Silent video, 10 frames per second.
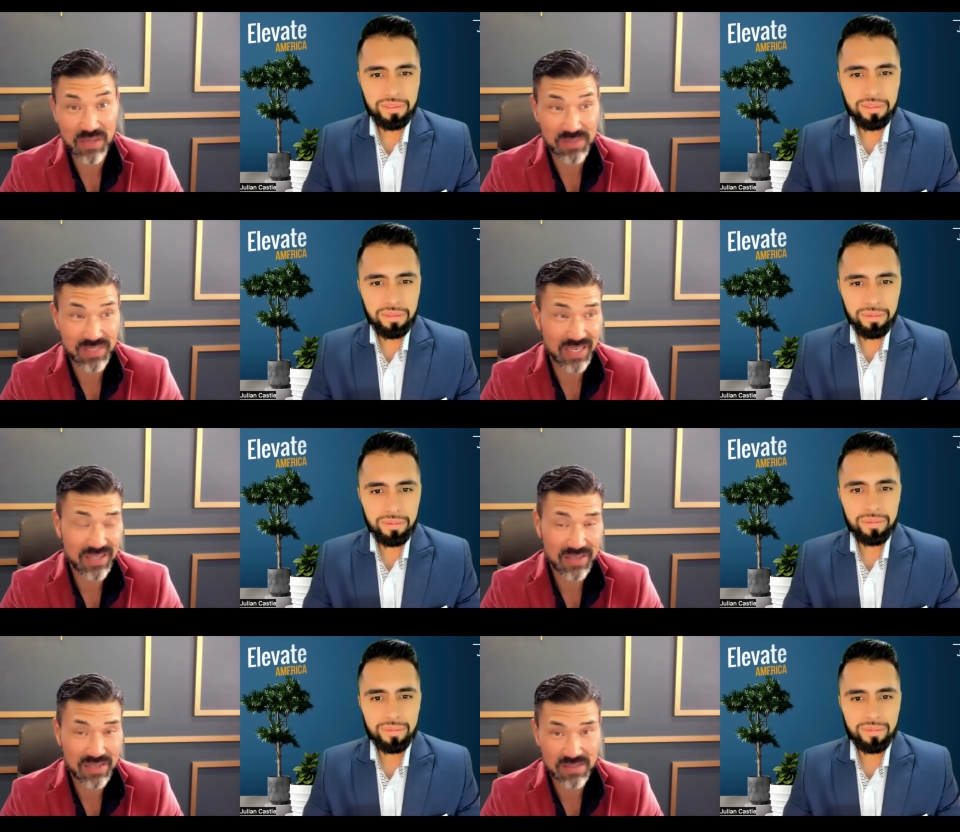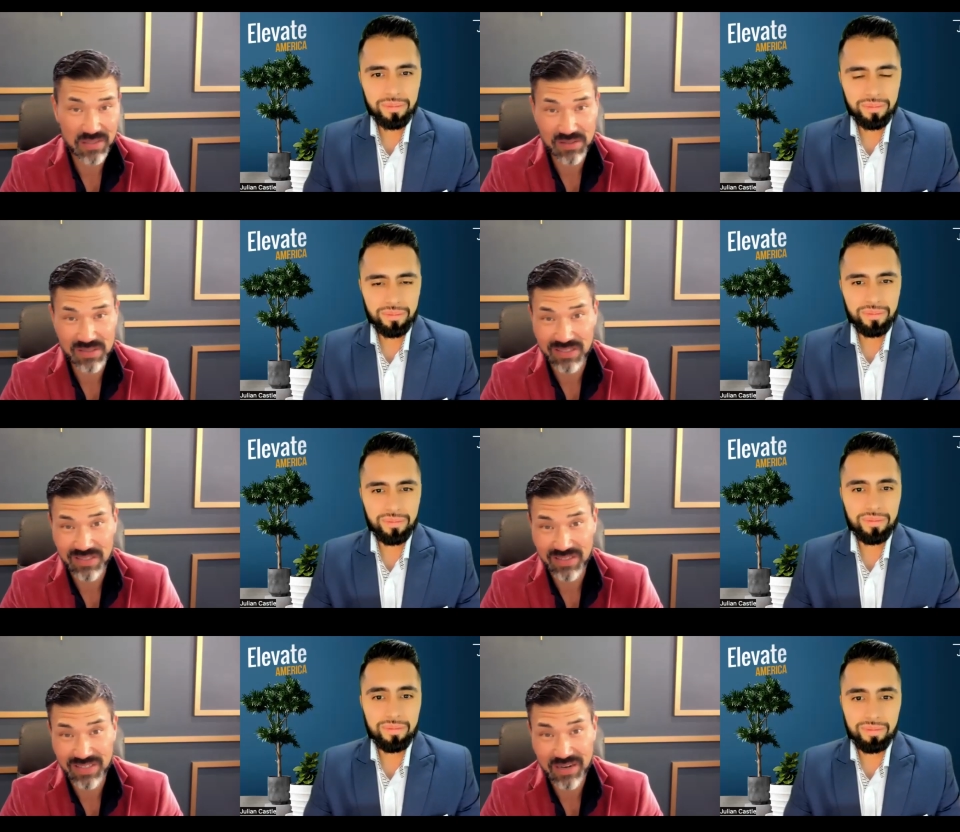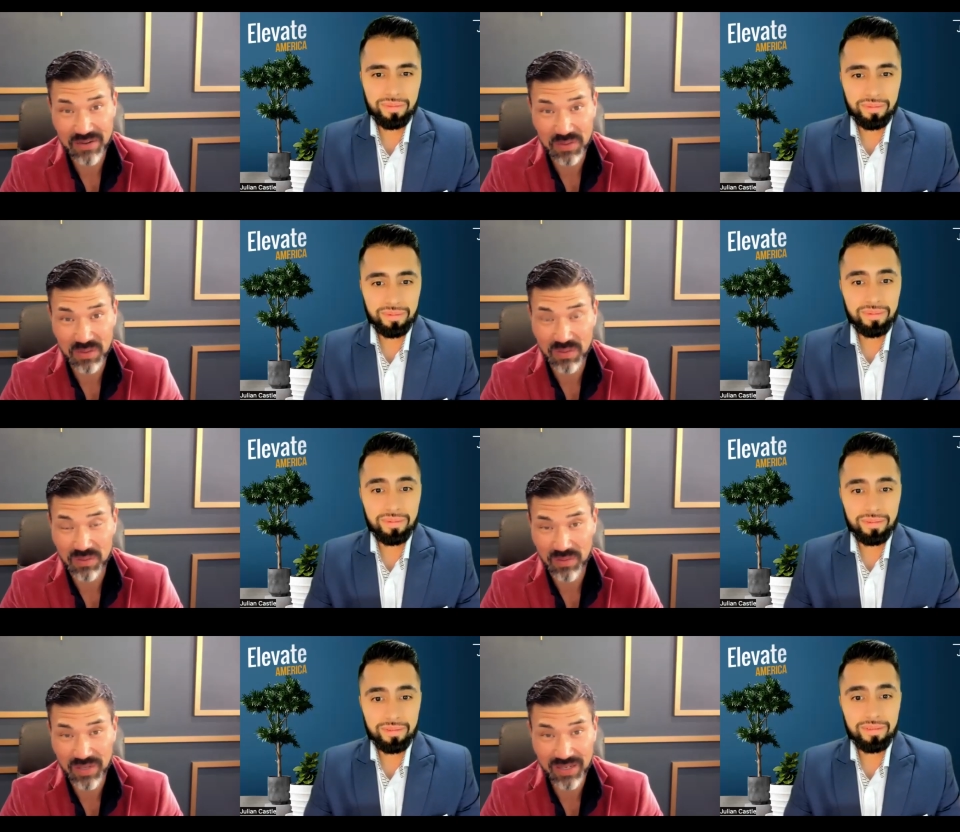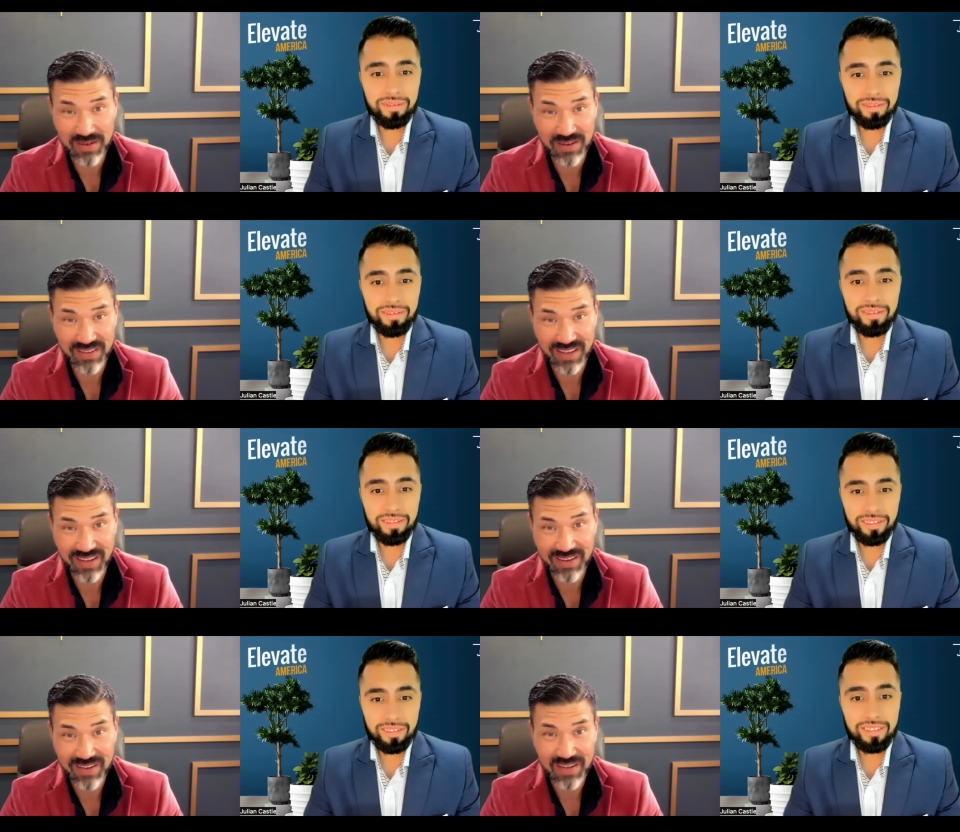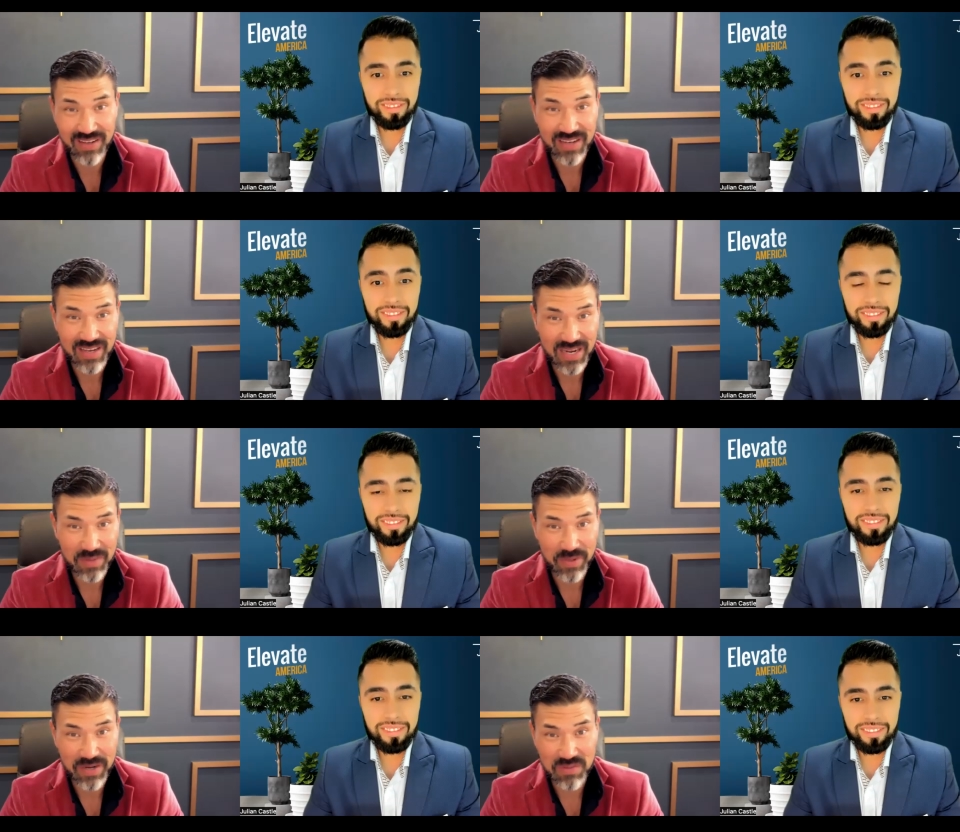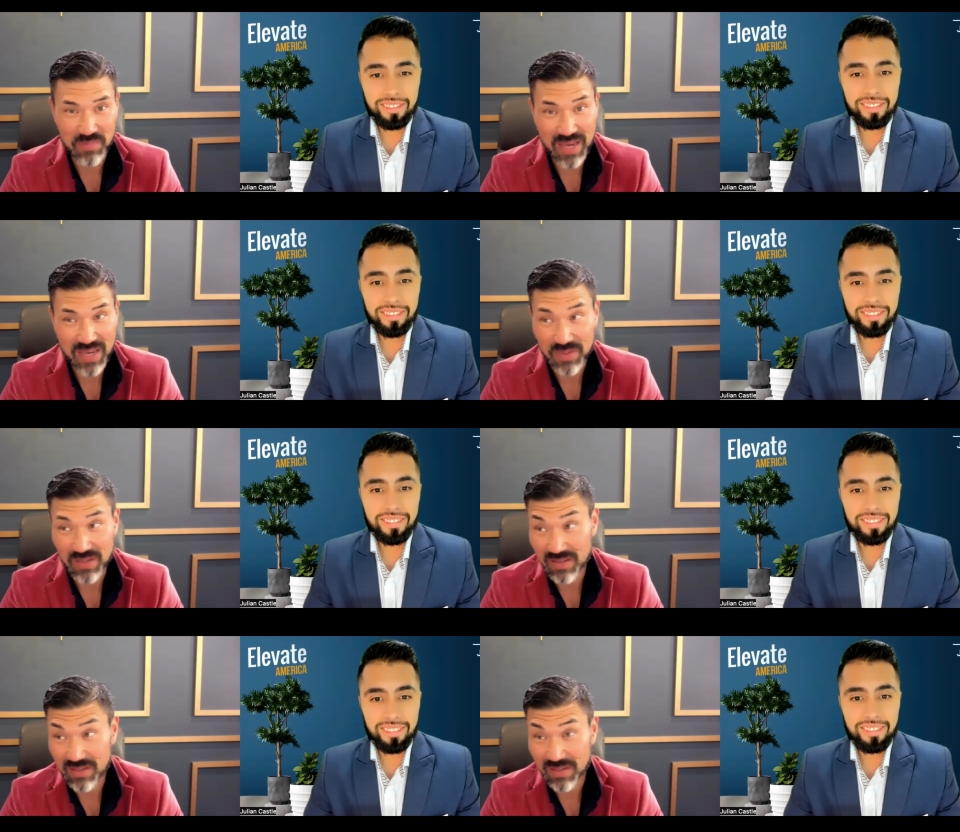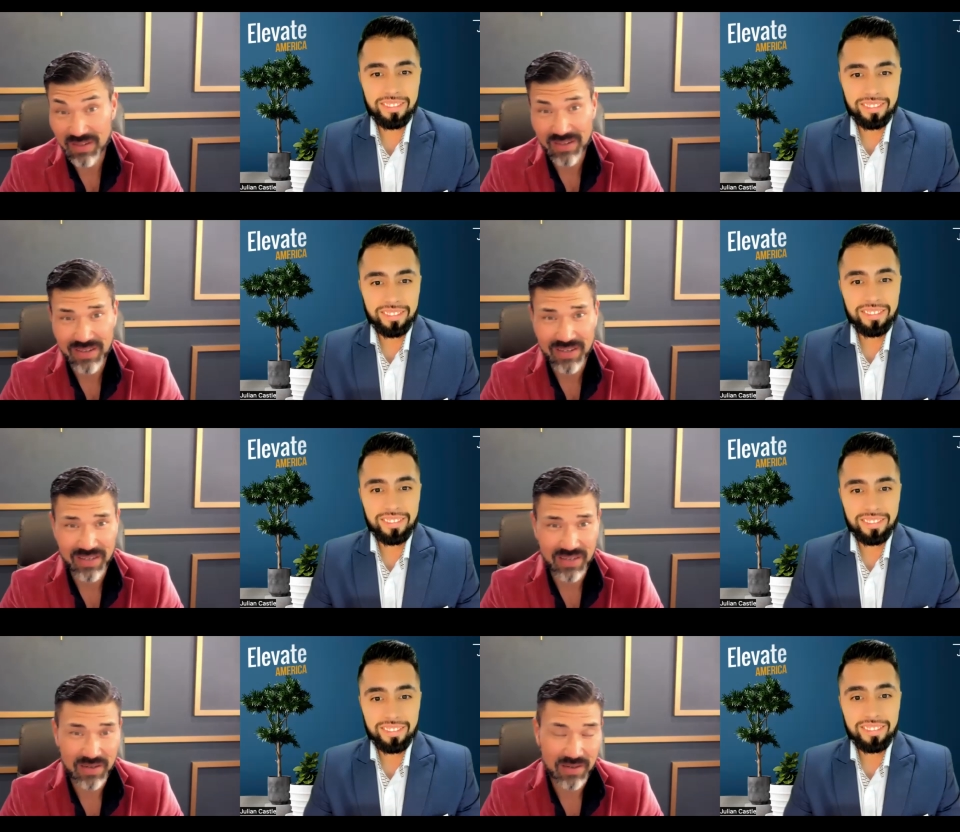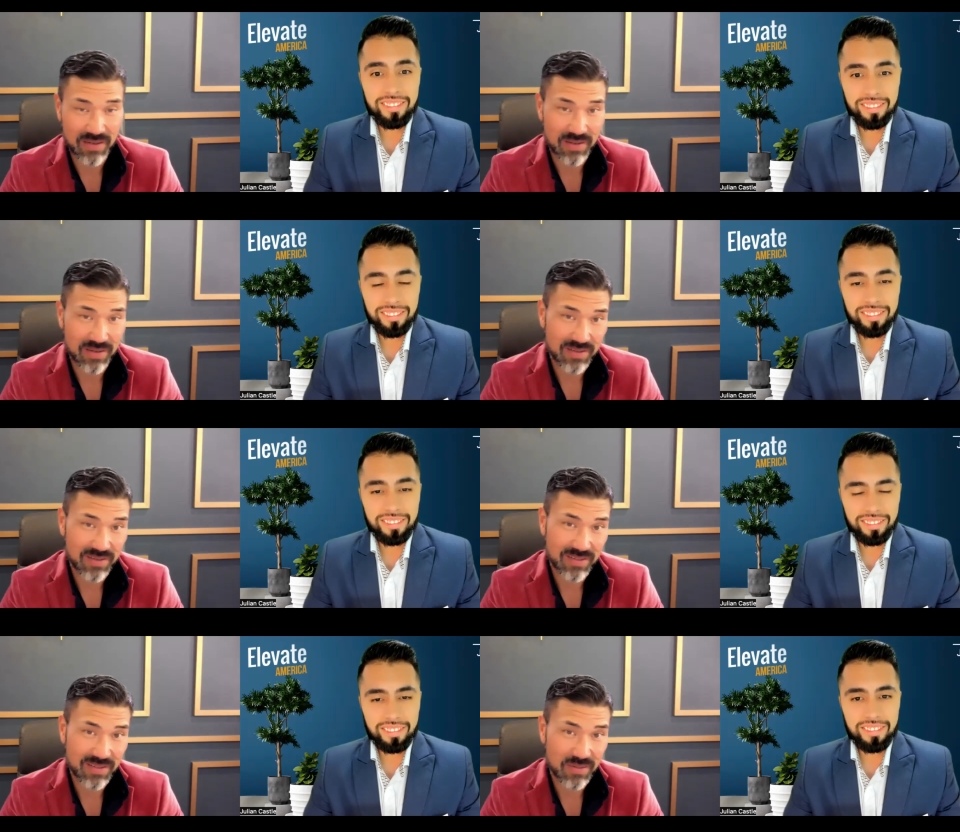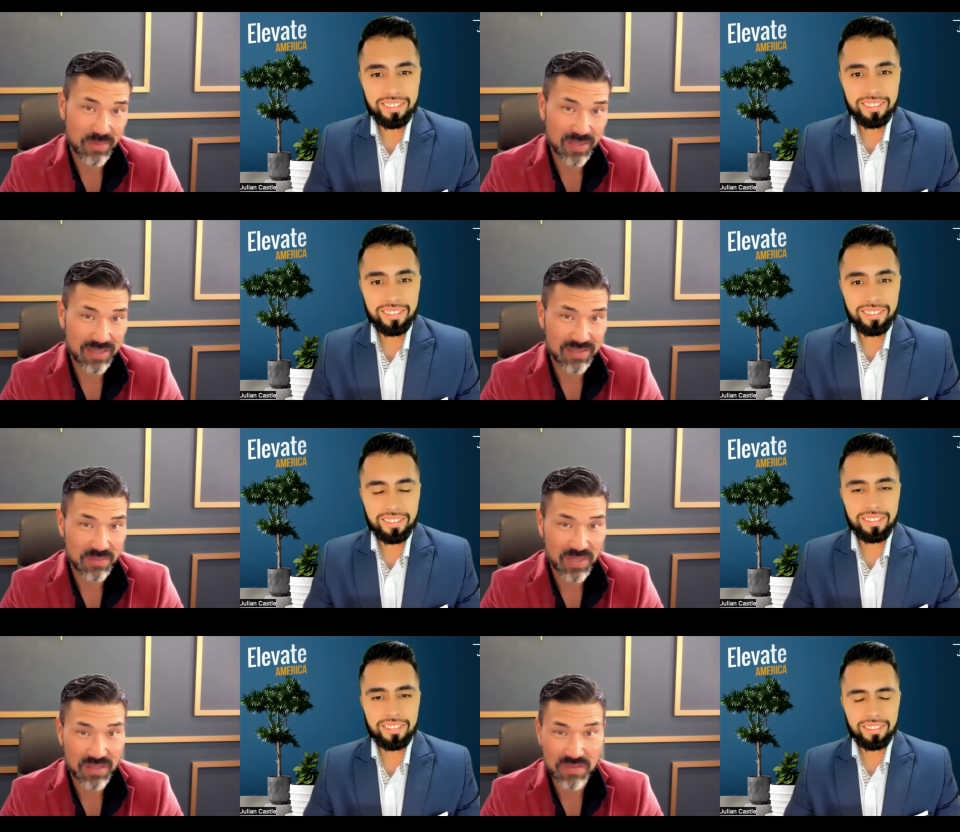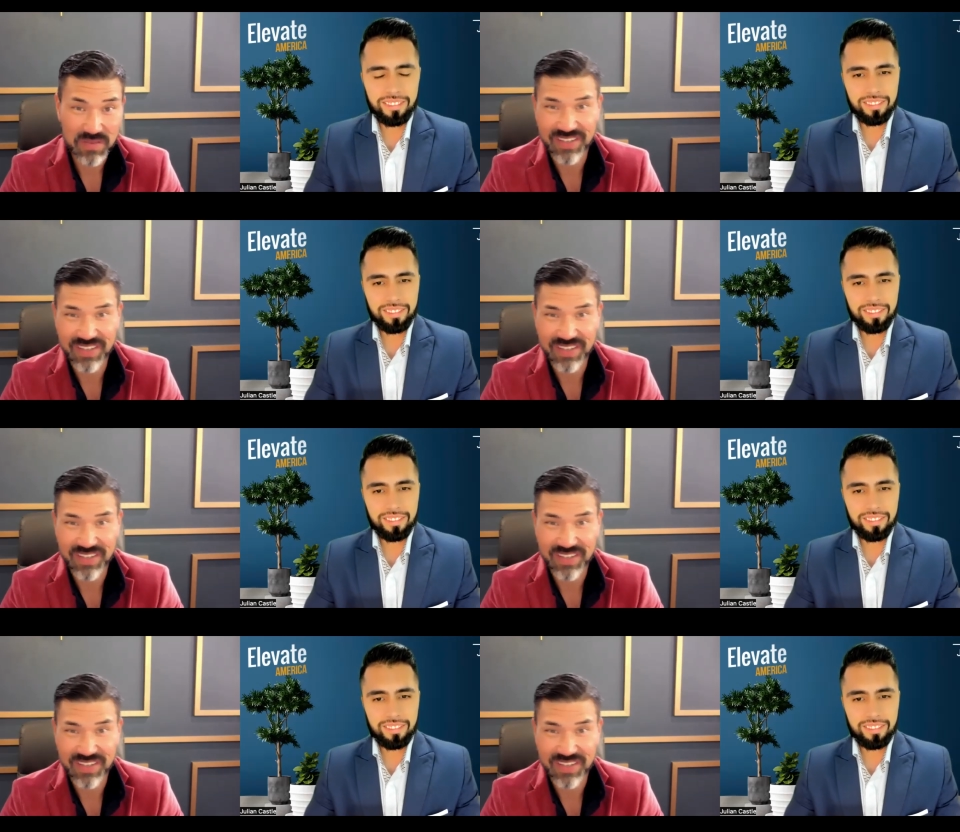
Speaker 1: I was eighty thousand dollars and now in the hole, credit card debt, had a brand new baby, and uh, a reluctant wife.